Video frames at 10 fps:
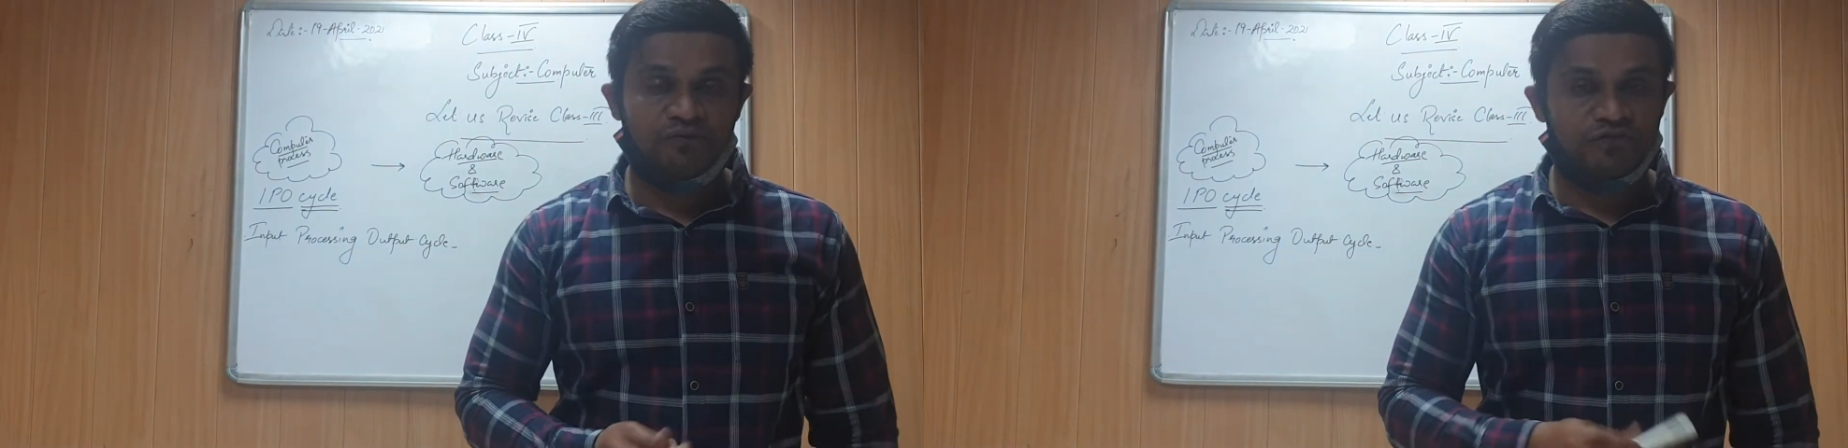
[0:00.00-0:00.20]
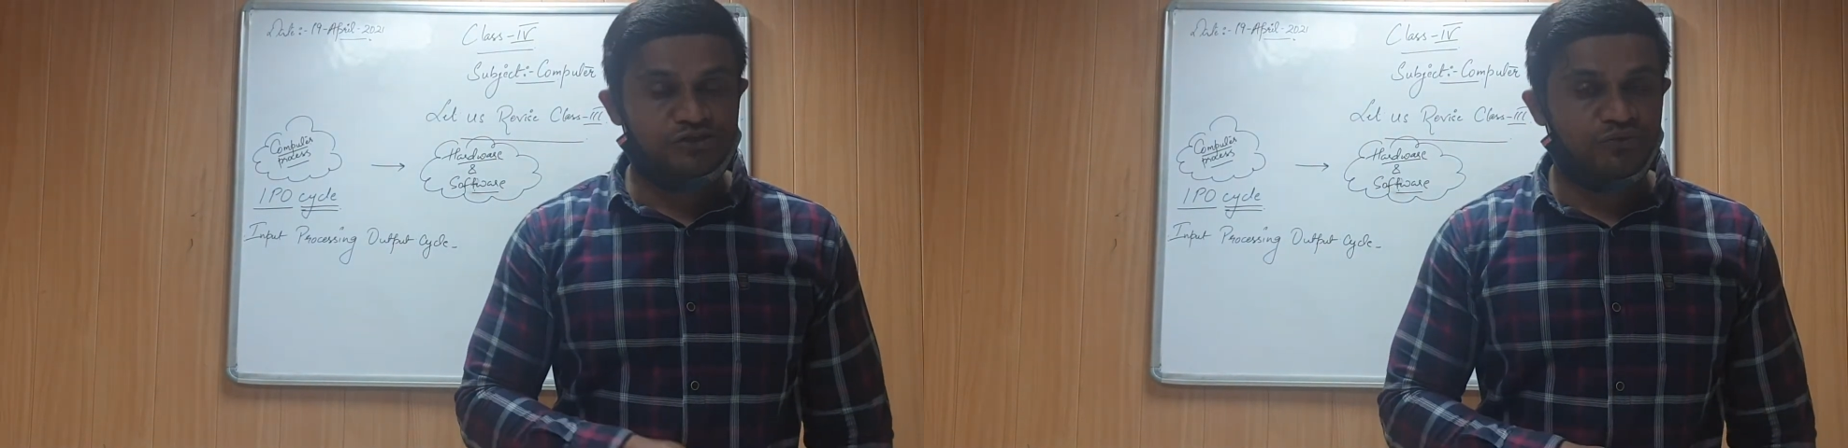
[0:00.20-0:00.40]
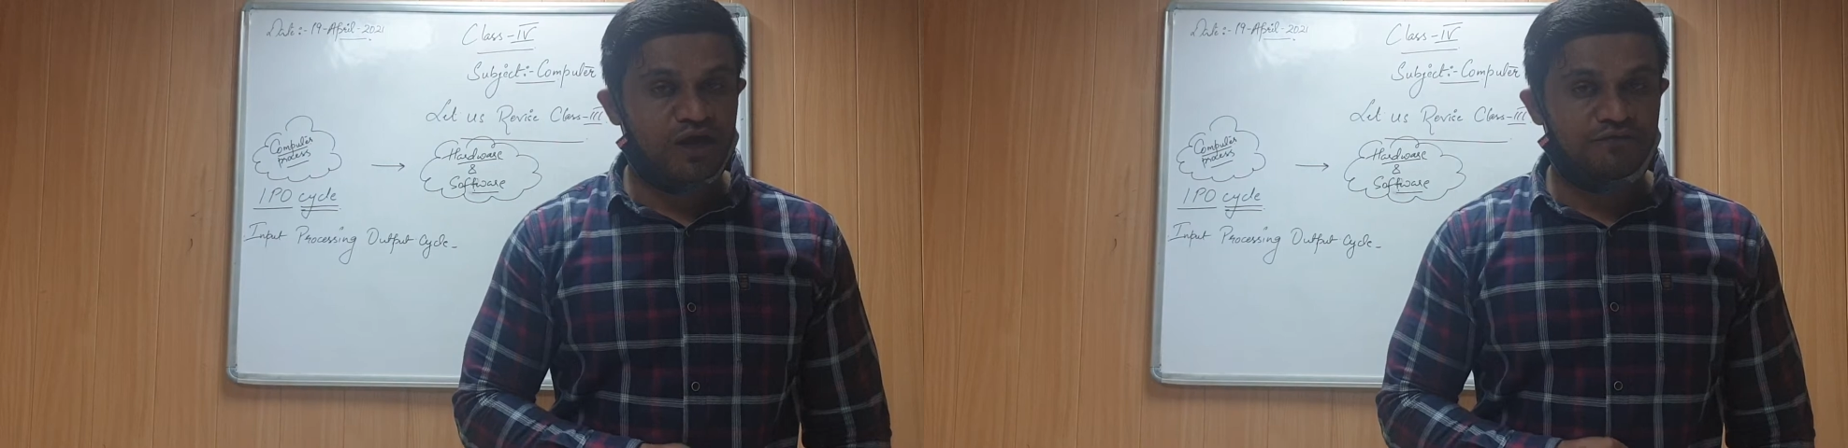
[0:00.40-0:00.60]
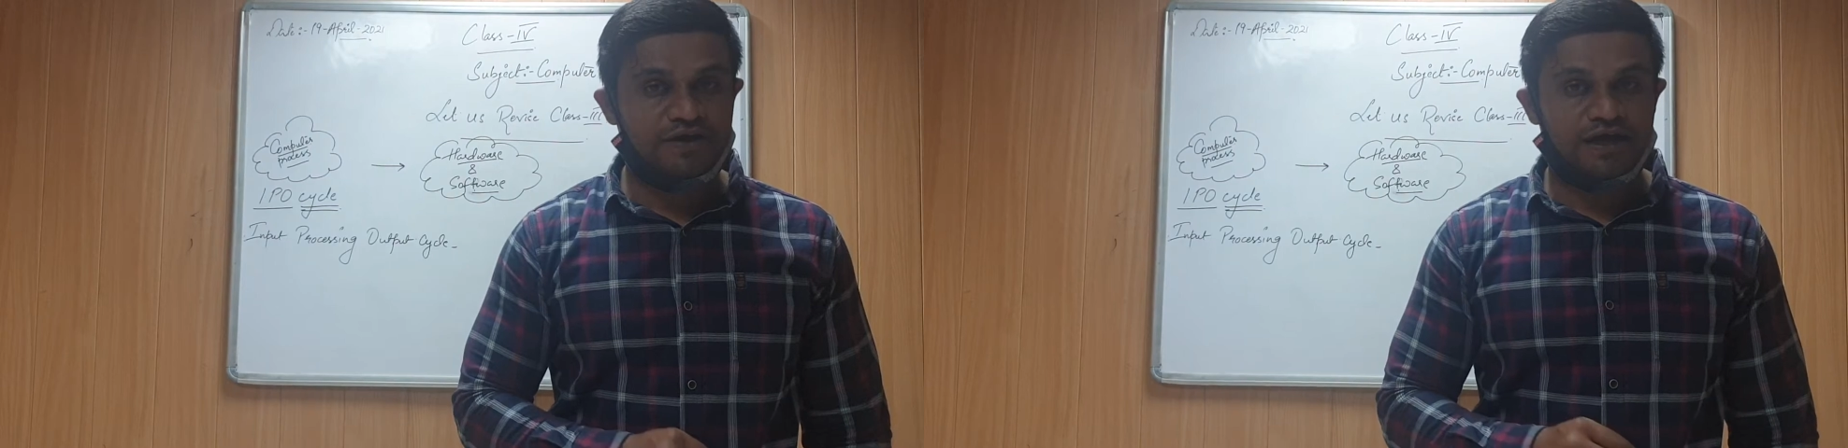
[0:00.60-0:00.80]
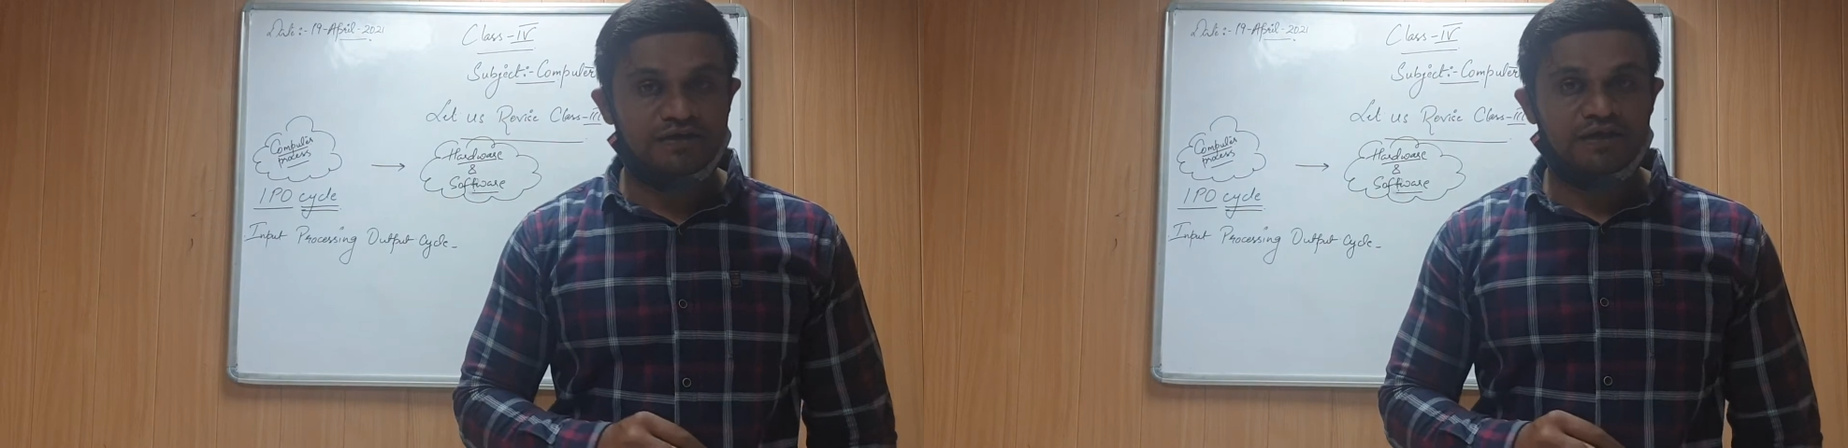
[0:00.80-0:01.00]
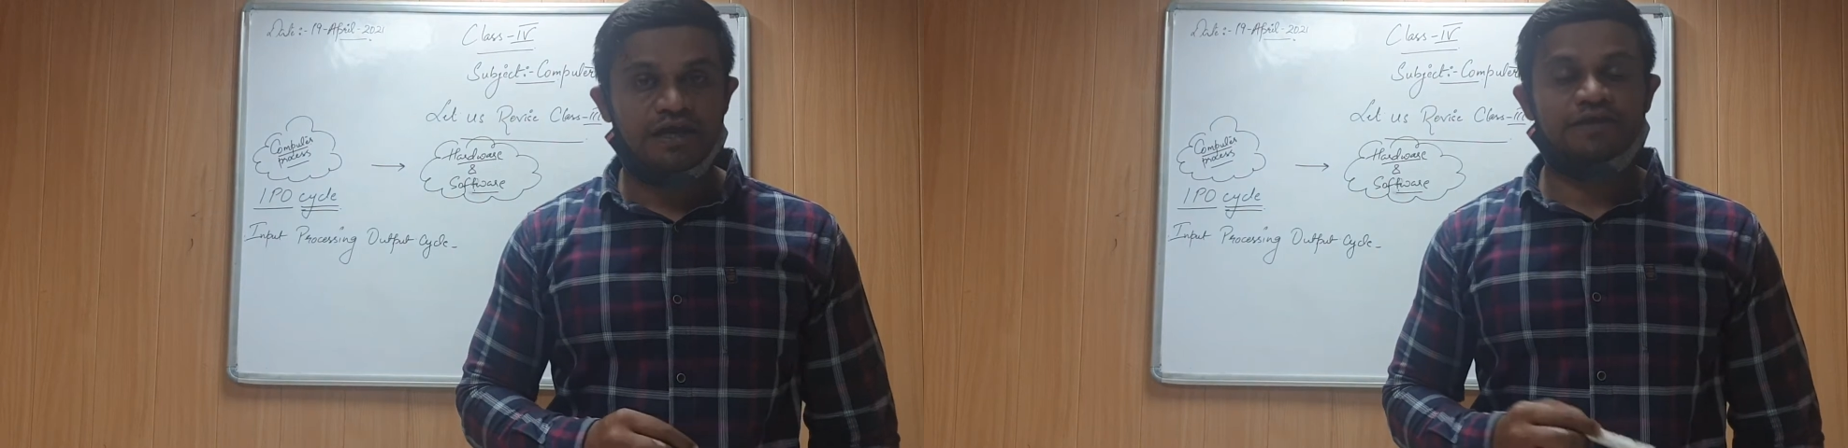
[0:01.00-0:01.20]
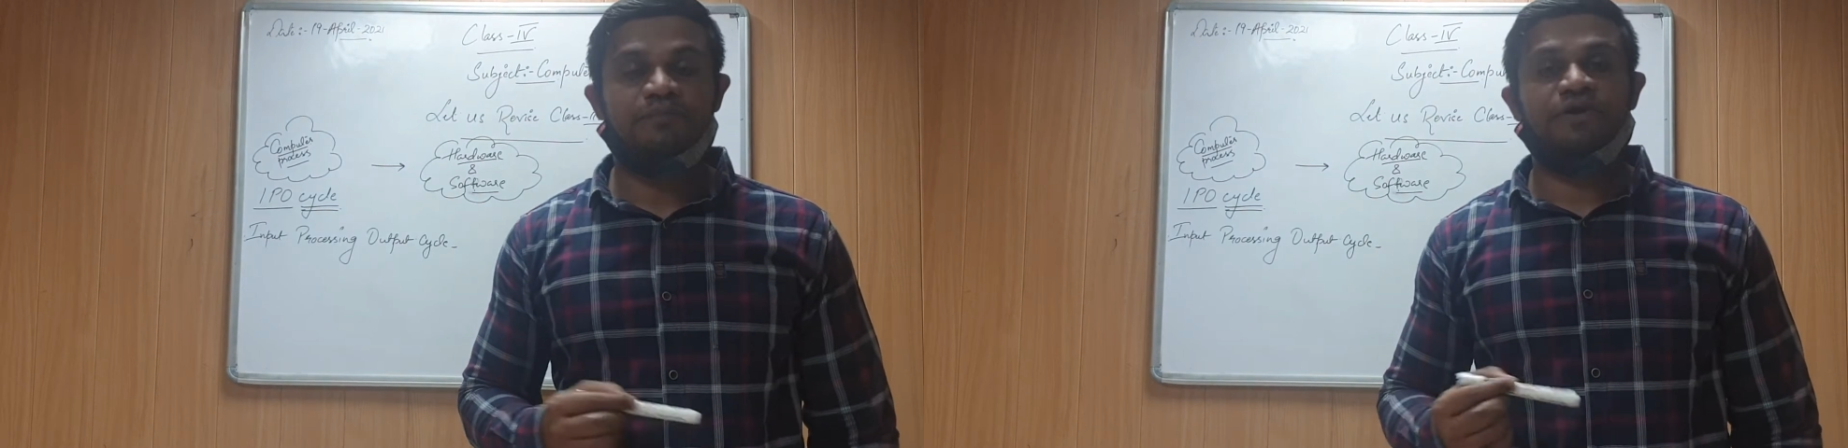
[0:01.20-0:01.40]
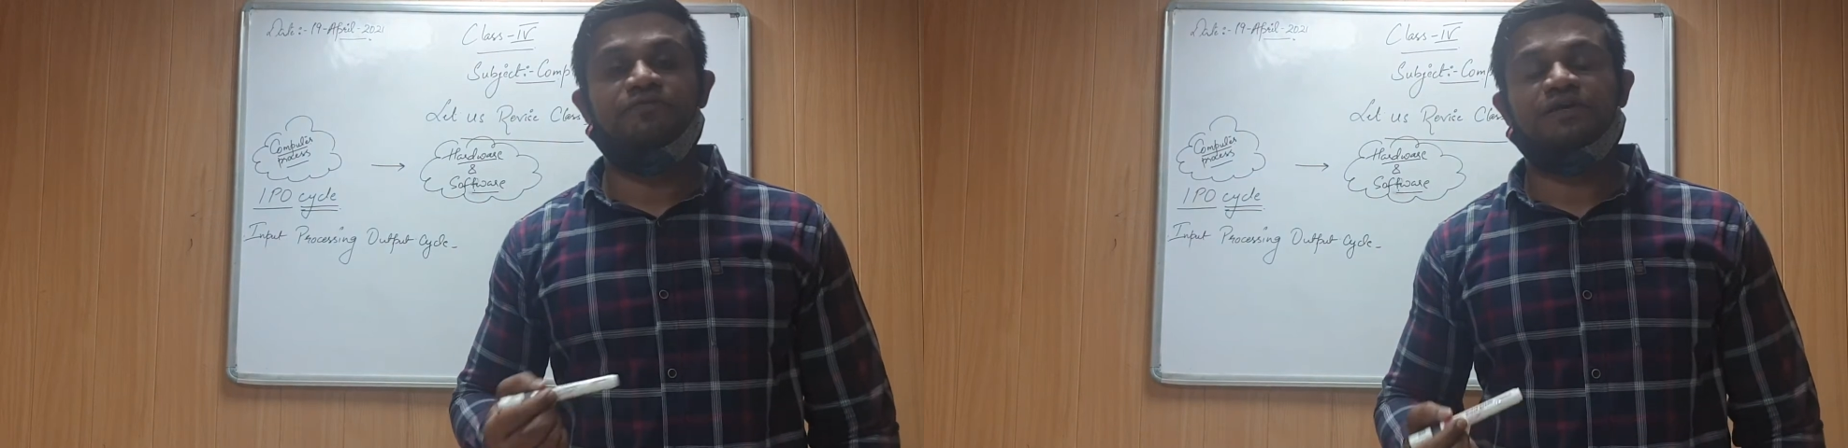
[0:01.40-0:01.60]
which you have done in the
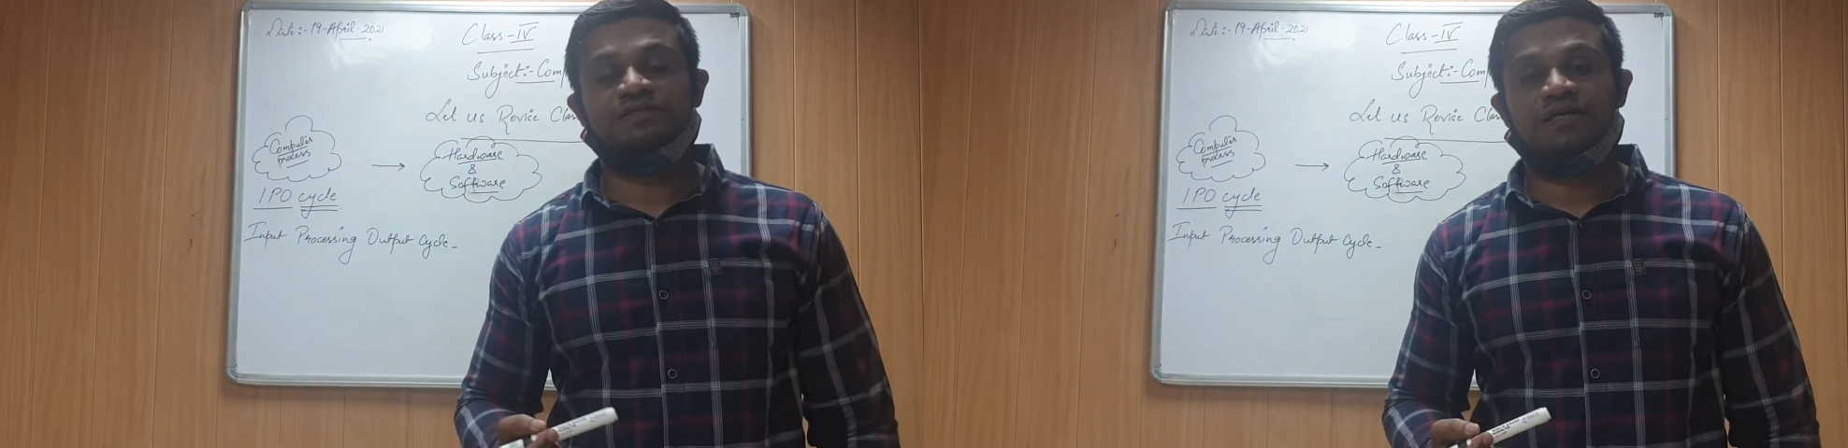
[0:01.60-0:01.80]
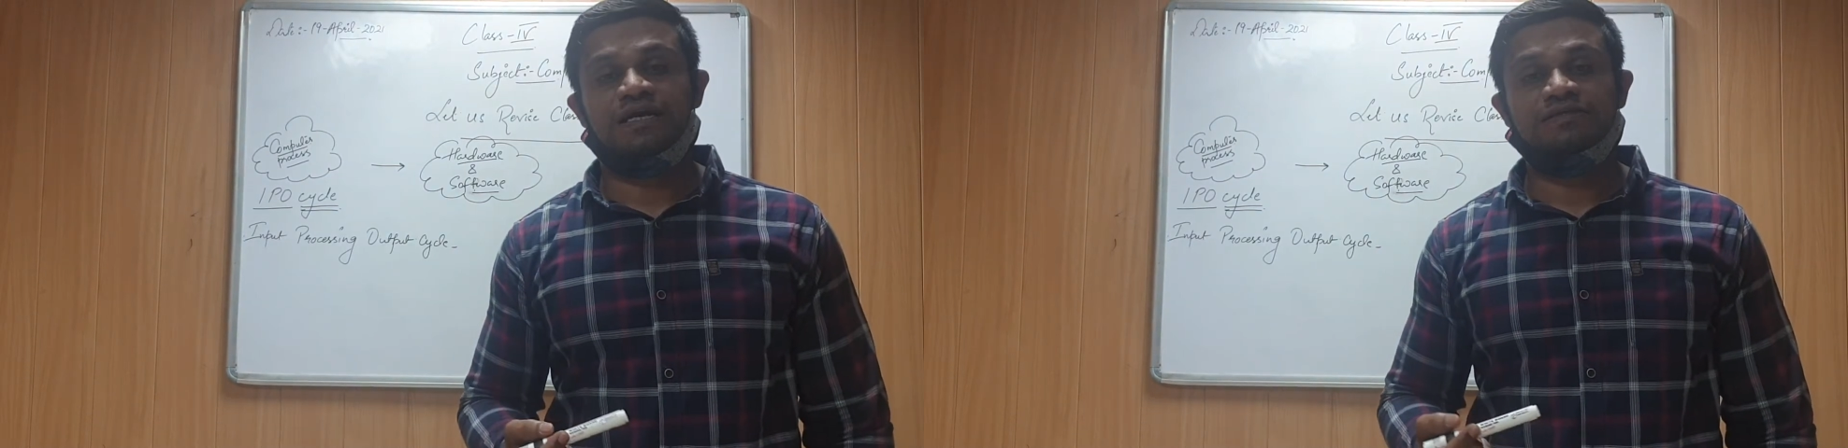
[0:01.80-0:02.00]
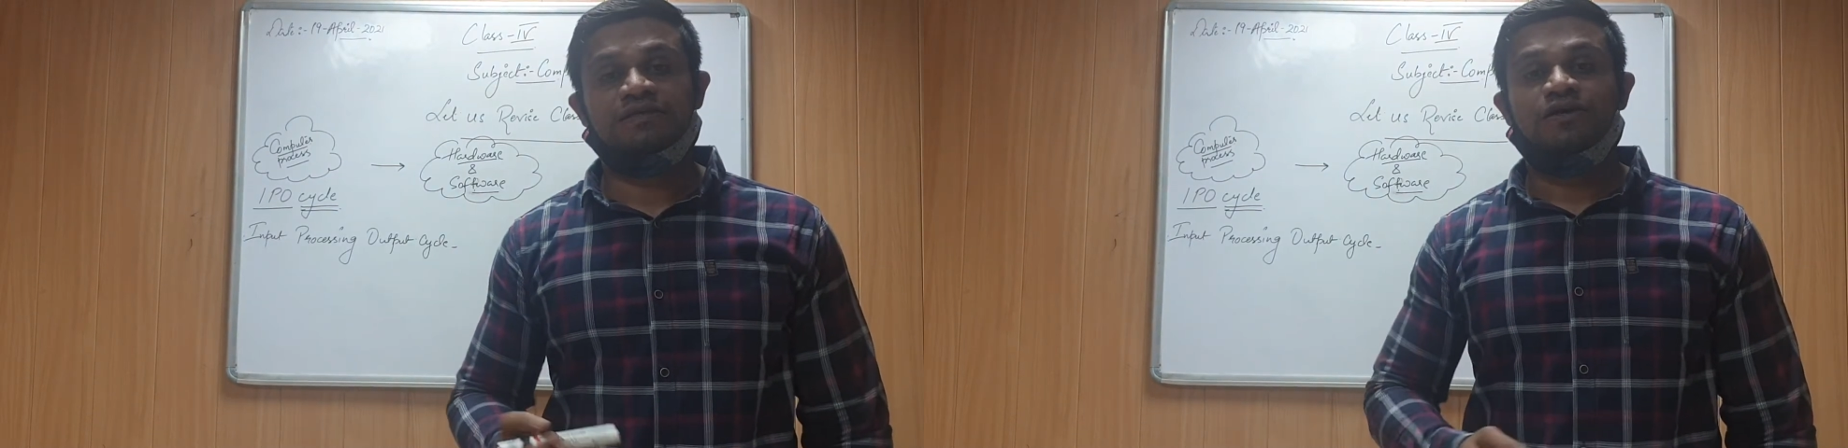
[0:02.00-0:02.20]
previous class,